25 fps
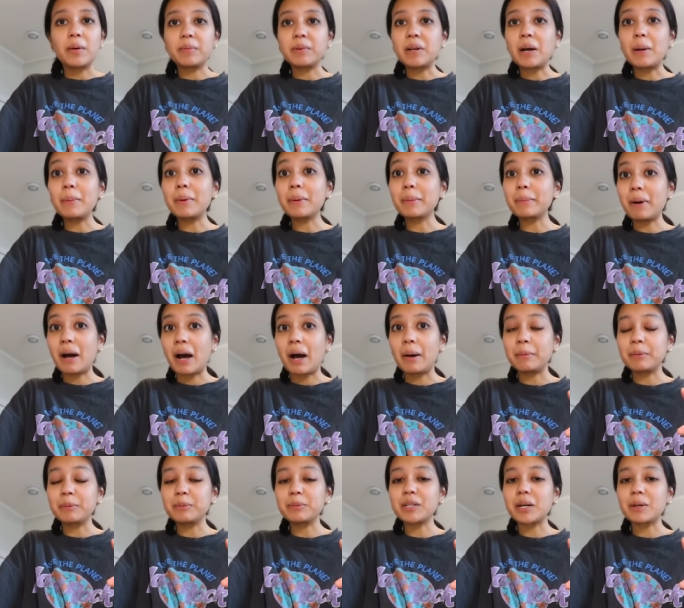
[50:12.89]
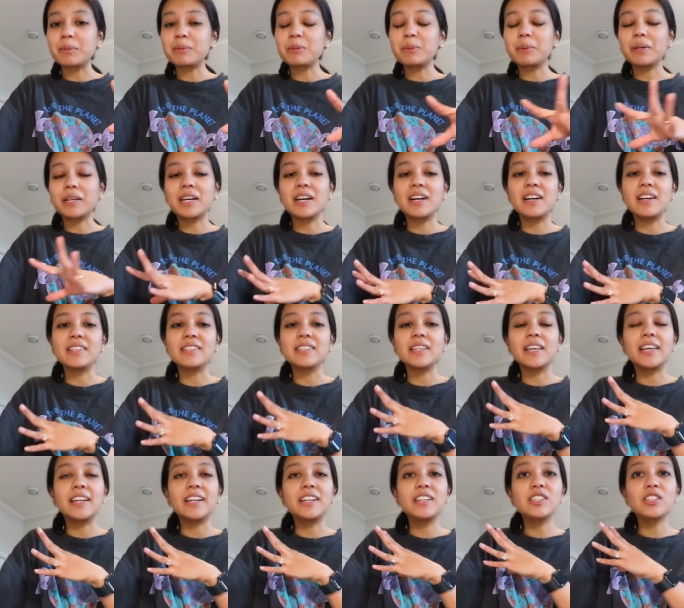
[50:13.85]
upcoming pop-up shops because
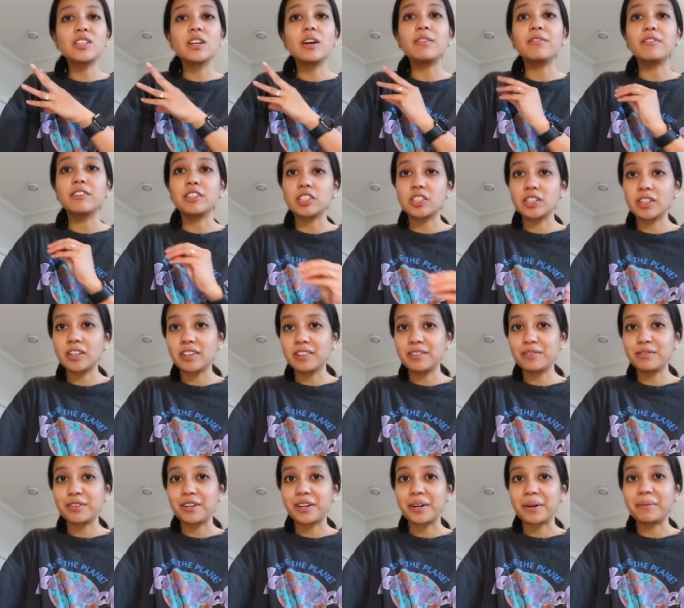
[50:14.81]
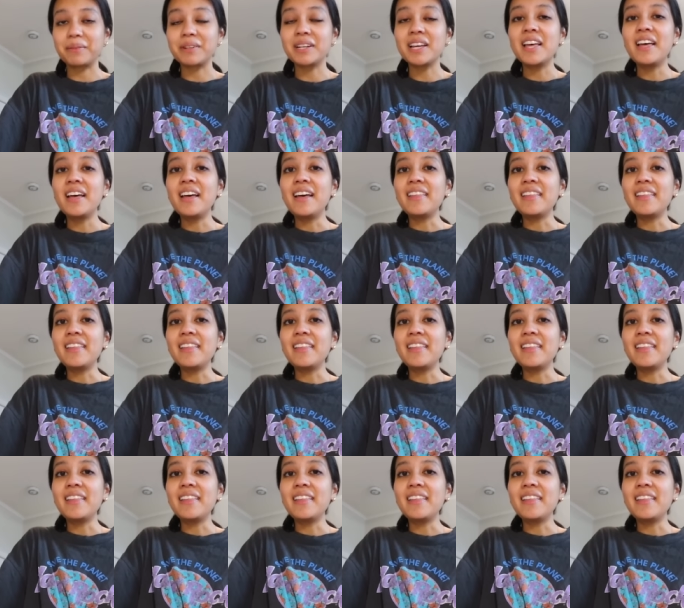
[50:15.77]
it is officially confirmed